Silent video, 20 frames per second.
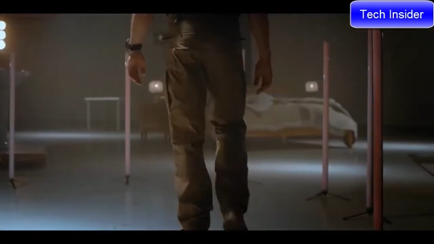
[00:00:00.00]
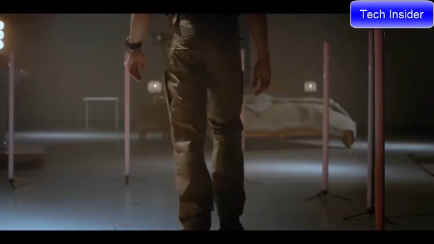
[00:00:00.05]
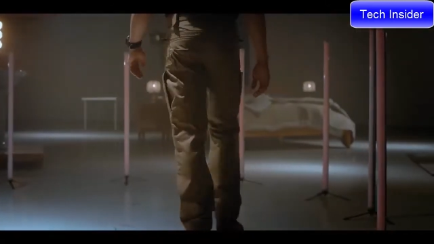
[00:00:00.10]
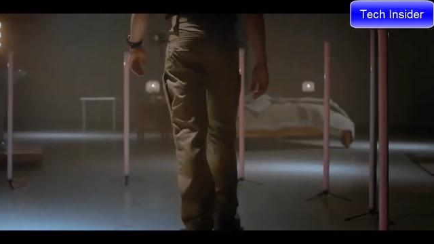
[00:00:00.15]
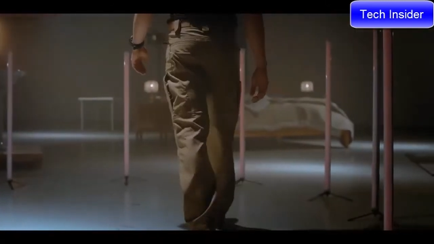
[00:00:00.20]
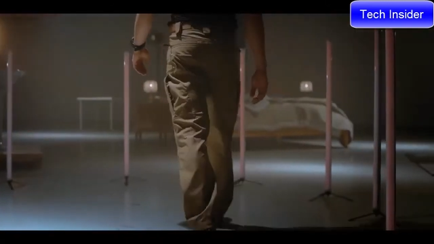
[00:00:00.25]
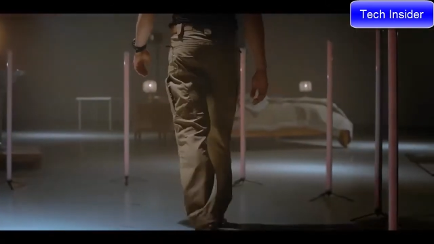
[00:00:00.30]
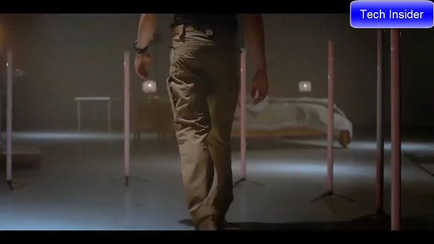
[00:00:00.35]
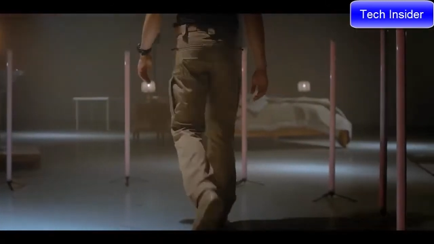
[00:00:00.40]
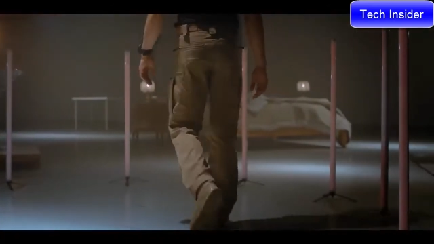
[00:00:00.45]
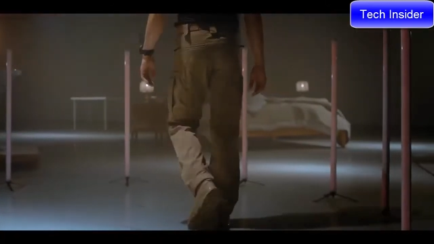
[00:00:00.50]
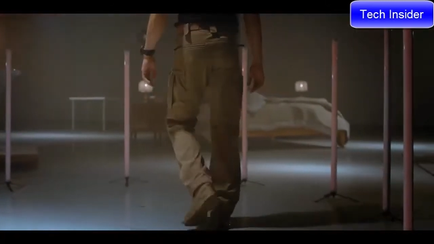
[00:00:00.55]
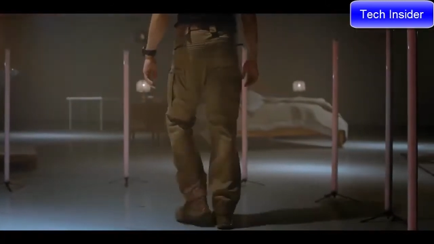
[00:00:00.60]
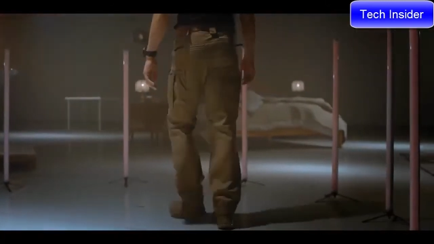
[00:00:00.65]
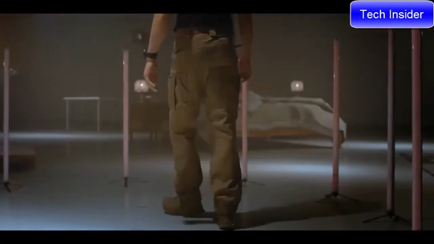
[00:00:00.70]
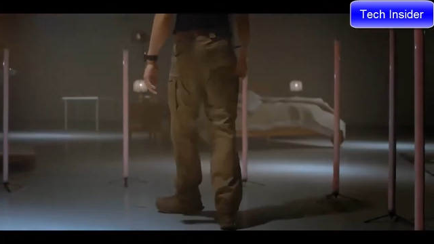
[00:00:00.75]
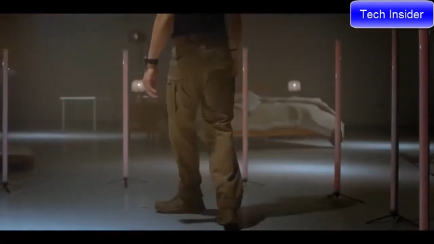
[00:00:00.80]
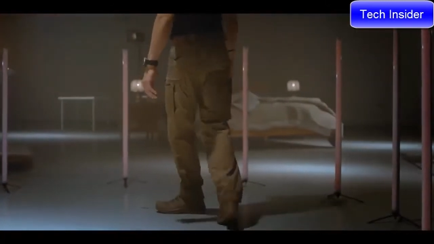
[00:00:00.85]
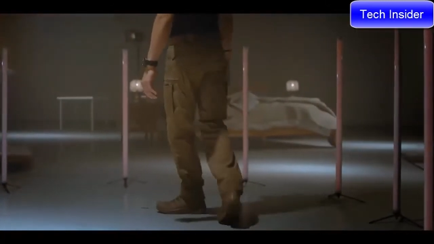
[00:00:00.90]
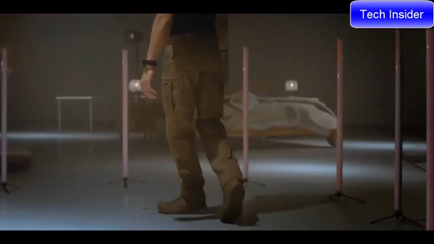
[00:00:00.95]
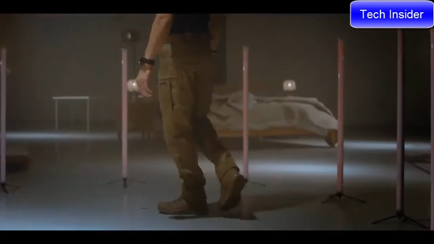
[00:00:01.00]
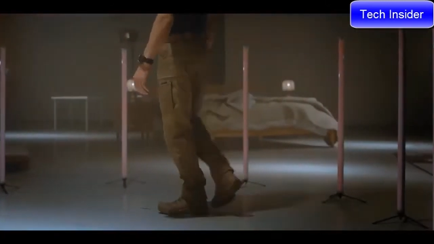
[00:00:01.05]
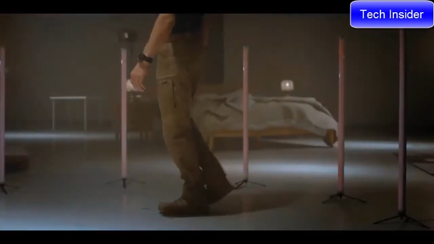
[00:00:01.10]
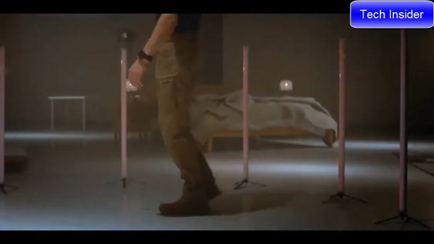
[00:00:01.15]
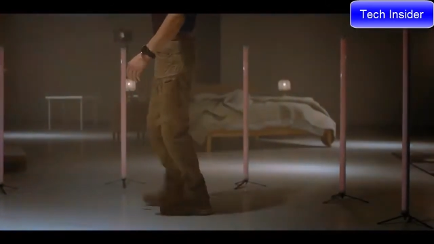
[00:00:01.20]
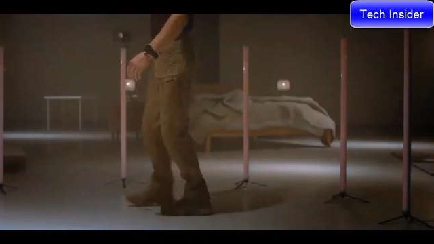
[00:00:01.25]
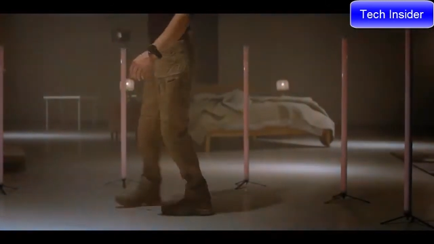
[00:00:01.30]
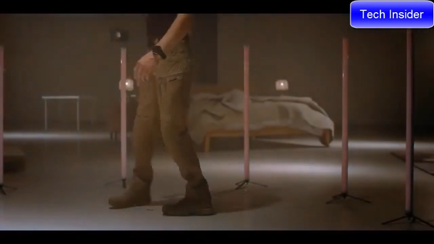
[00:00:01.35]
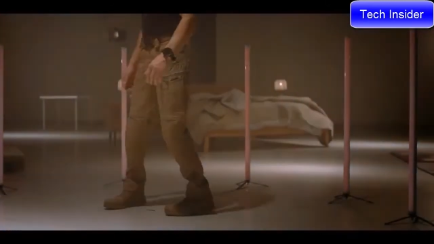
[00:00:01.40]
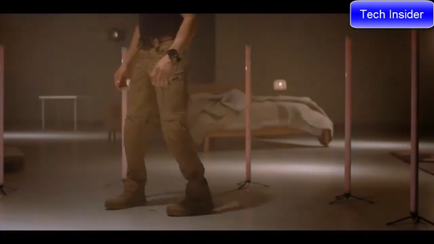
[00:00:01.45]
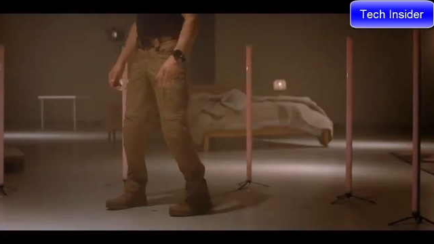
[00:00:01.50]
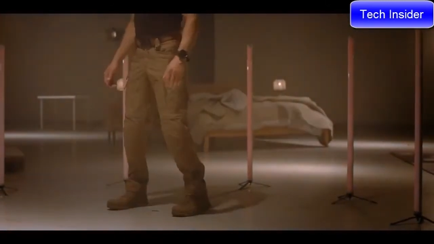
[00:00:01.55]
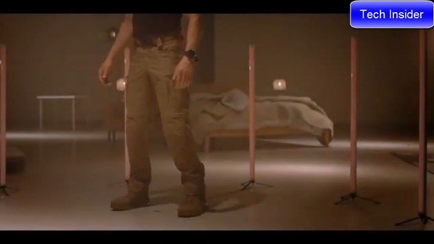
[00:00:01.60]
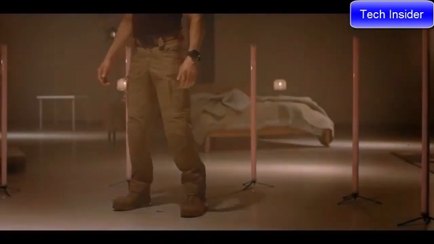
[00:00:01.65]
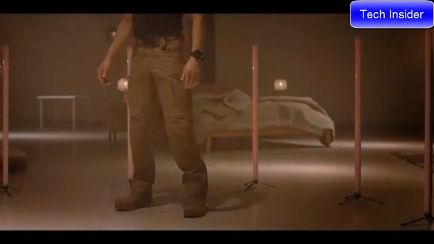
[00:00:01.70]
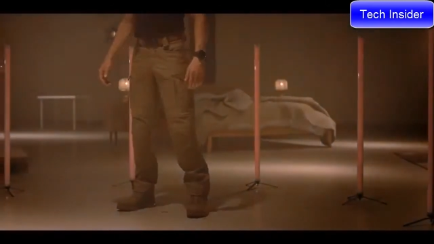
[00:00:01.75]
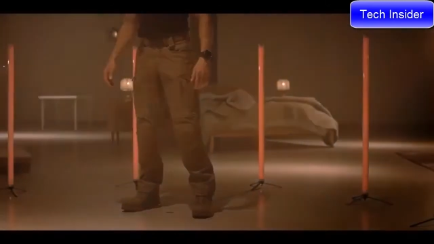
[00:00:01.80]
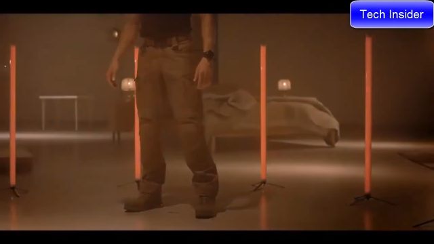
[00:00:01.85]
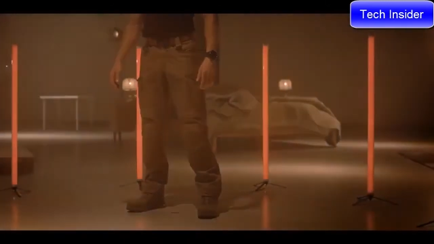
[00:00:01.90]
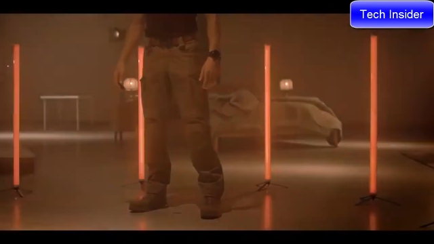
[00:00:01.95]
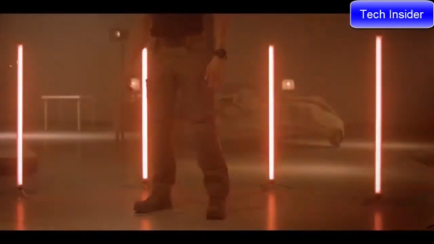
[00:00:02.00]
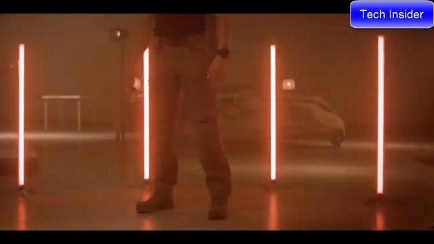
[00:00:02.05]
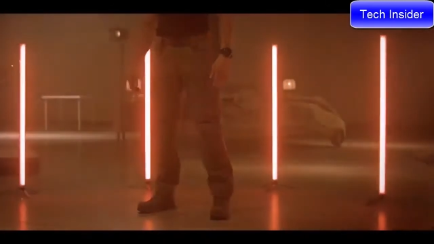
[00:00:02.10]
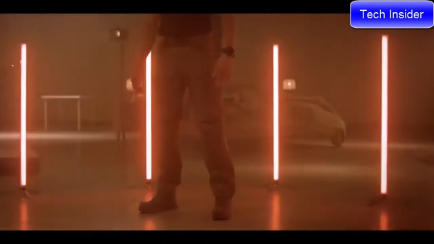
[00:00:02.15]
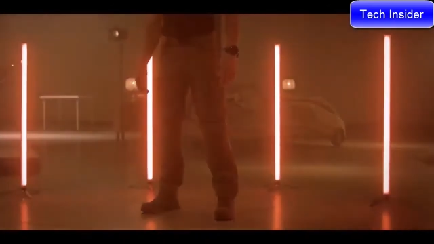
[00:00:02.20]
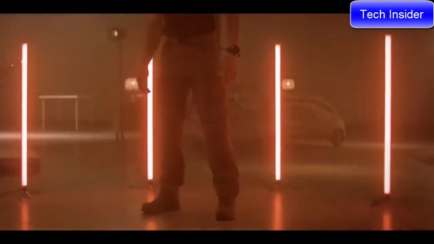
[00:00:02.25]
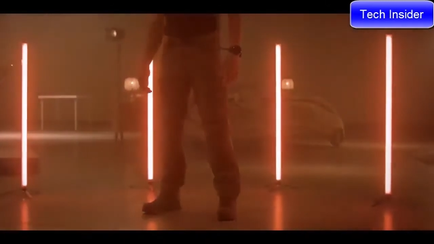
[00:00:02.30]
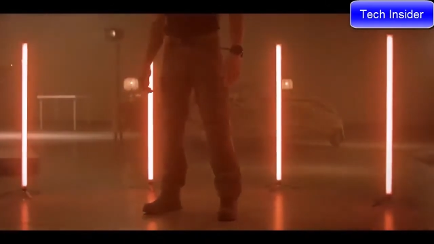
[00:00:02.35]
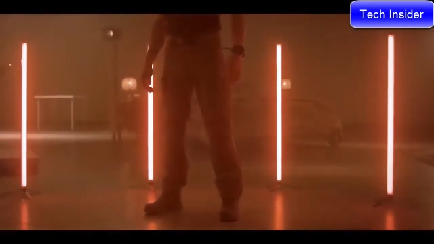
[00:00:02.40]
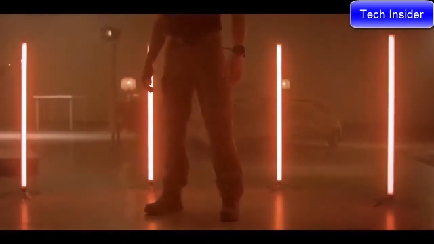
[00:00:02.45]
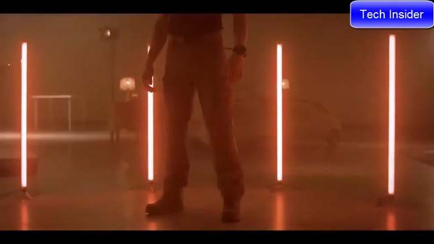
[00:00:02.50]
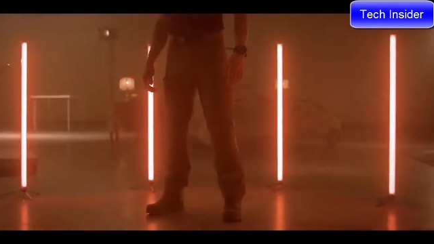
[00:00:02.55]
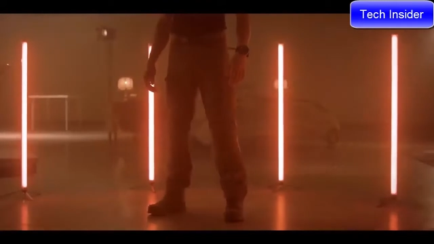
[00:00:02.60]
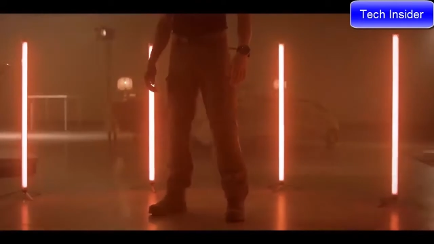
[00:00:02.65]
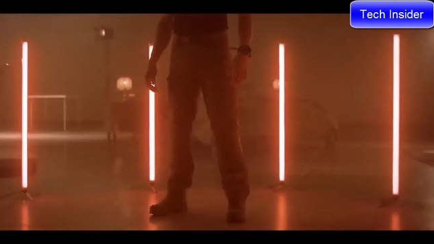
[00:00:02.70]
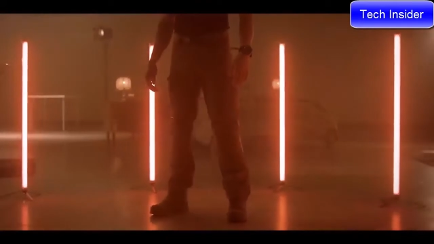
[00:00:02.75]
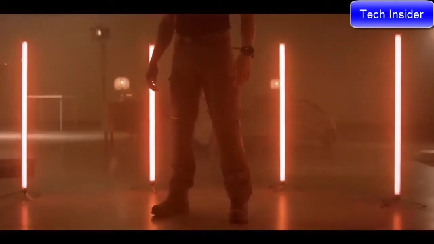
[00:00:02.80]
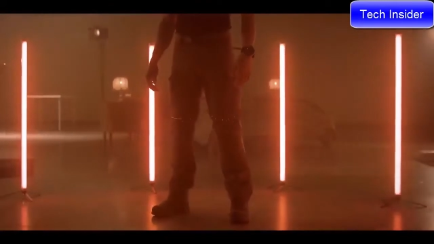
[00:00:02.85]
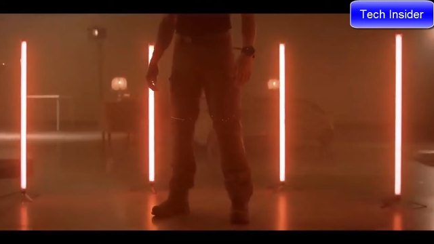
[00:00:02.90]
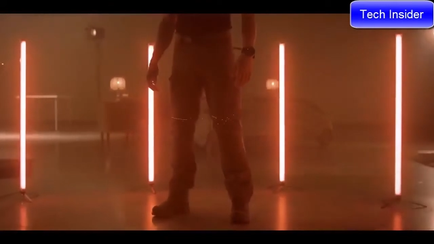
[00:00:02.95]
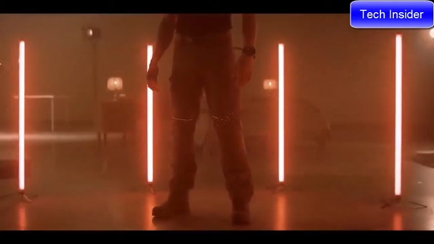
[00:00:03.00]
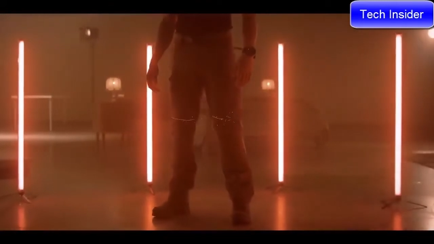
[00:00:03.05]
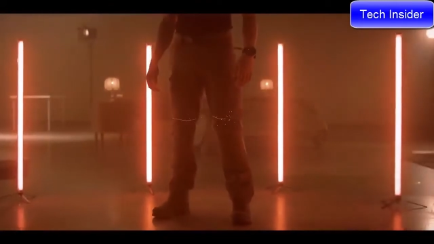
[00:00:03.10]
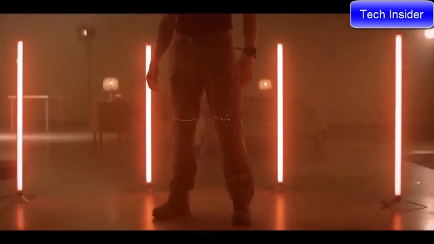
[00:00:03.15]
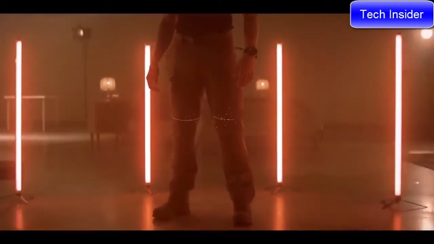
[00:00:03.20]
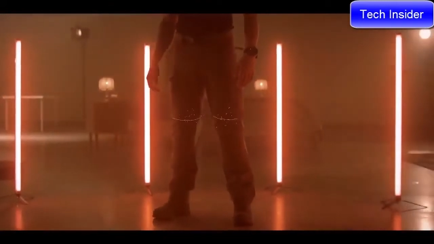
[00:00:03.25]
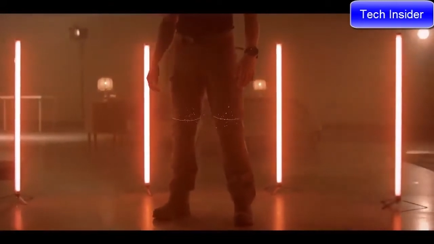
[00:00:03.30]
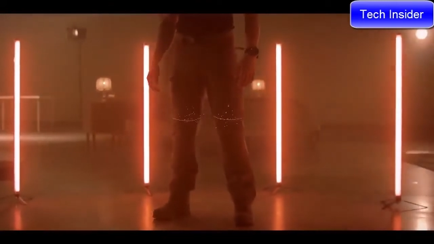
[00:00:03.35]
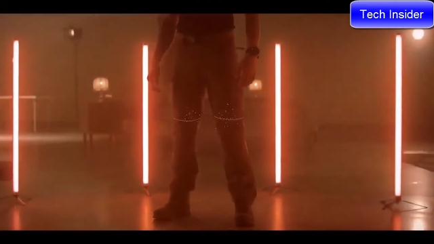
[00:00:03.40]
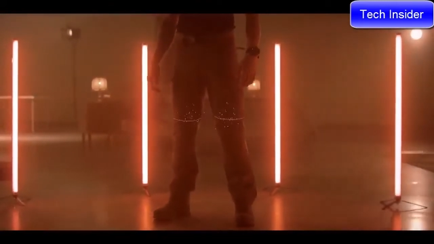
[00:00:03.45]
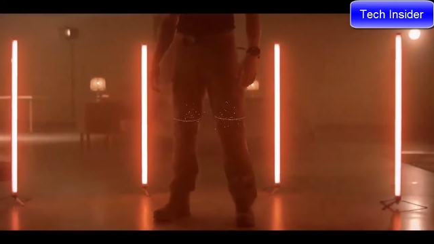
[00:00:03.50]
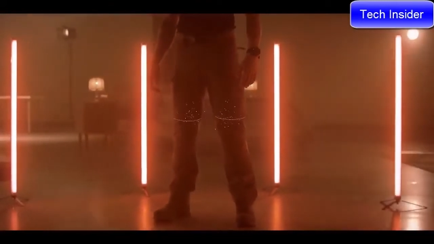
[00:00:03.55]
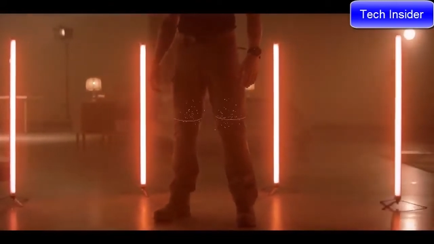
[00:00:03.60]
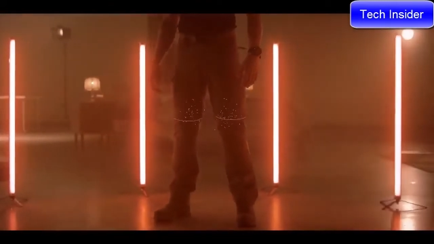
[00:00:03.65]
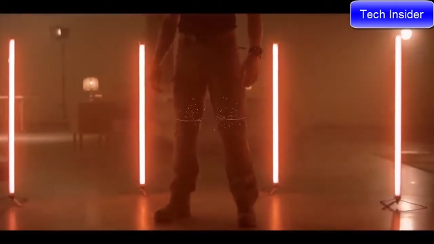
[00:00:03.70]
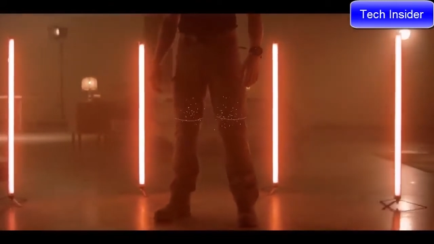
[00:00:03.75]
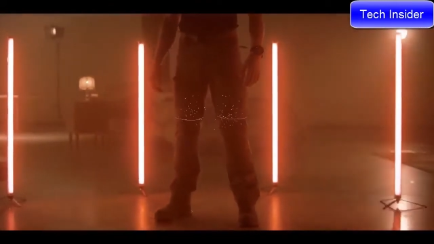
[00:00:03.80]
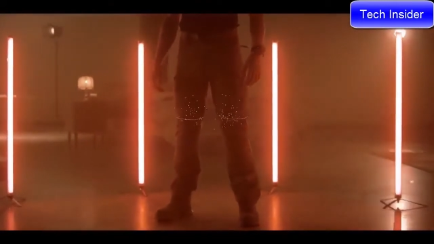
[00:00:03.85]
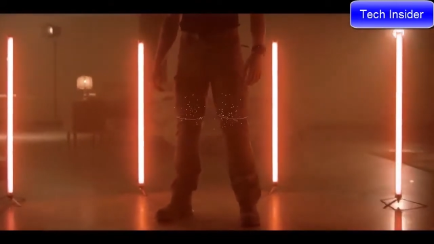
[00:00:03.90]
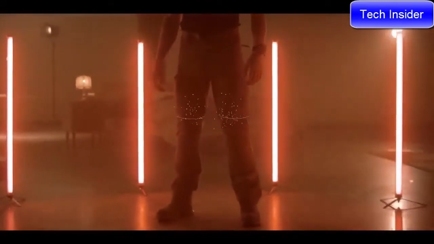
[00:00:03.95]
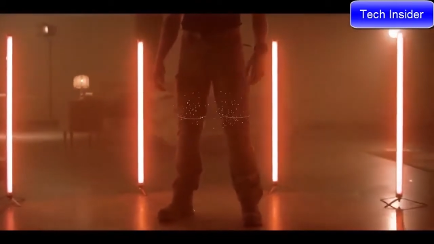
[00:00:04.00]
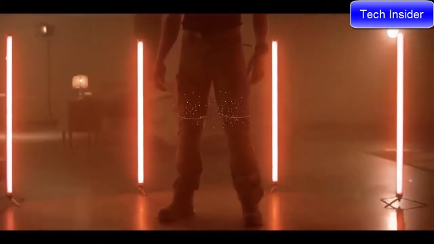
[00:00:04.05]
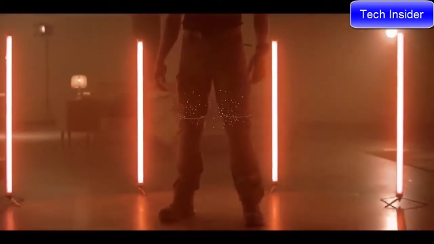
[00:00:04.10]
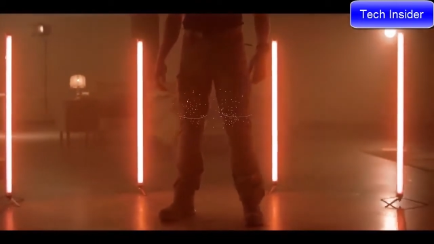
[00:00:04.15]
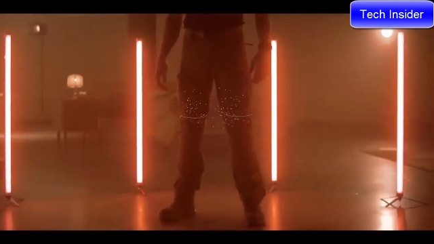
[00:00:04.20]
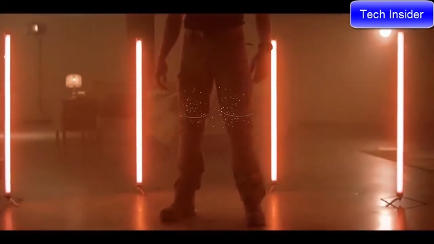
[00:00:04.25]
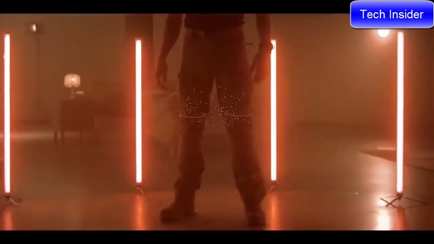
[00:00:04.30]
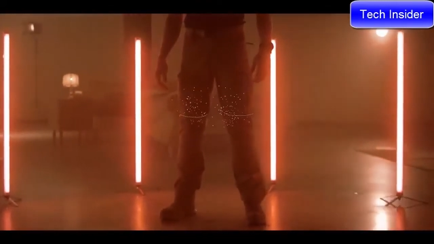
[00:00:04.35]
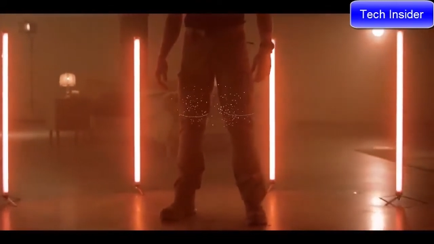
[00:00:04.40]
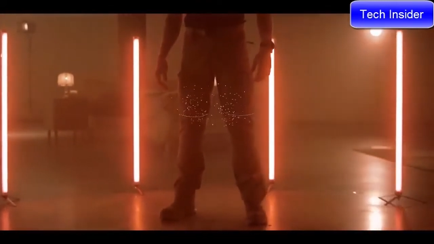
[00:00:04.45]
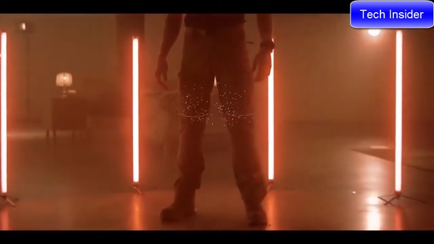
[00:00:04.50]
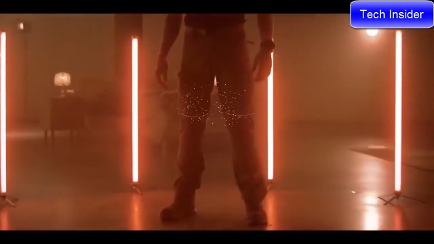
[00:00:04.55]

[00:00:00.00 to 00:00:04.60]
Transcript: [unreadable: no face in view]